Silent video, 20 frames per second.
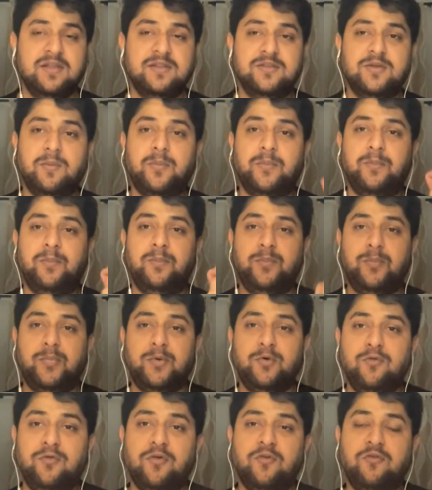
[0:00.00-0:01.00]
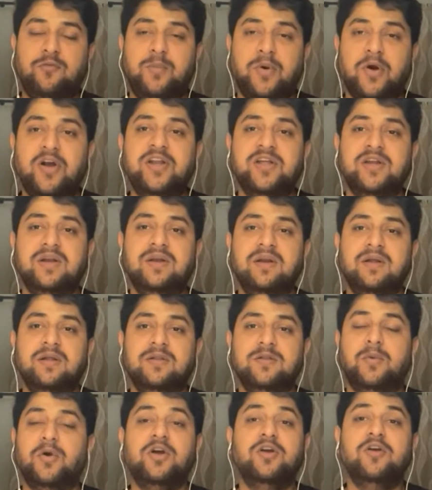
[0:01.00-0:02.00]
the
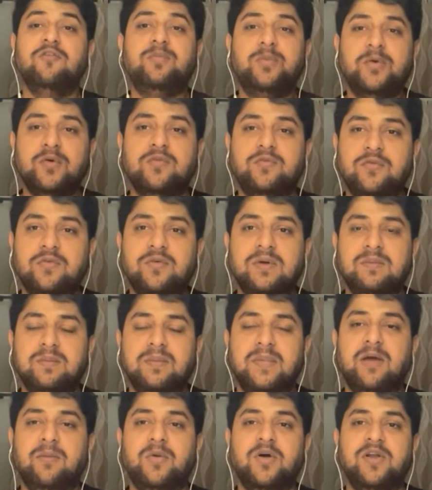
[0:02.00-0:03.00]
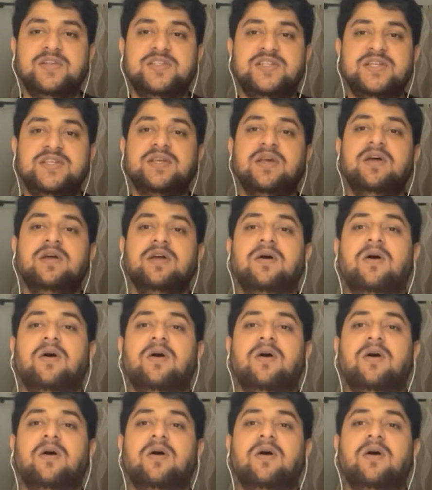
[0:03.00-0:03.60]
the burden of proof, my apologies,